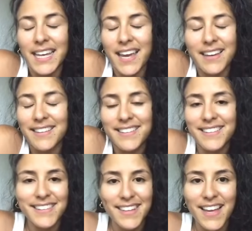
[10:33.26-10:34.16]
yeah
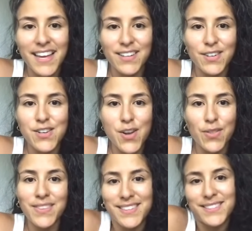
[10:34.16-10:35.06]
and know
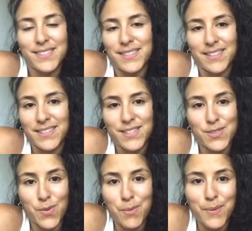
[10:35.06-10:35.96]
that this is this
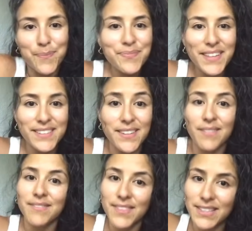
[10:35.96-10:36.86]
is normal so
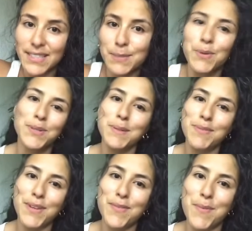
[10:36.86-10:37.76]
there's a little pro tip
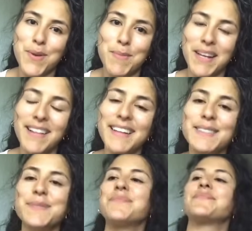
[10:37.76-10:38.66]
for you from one of my clients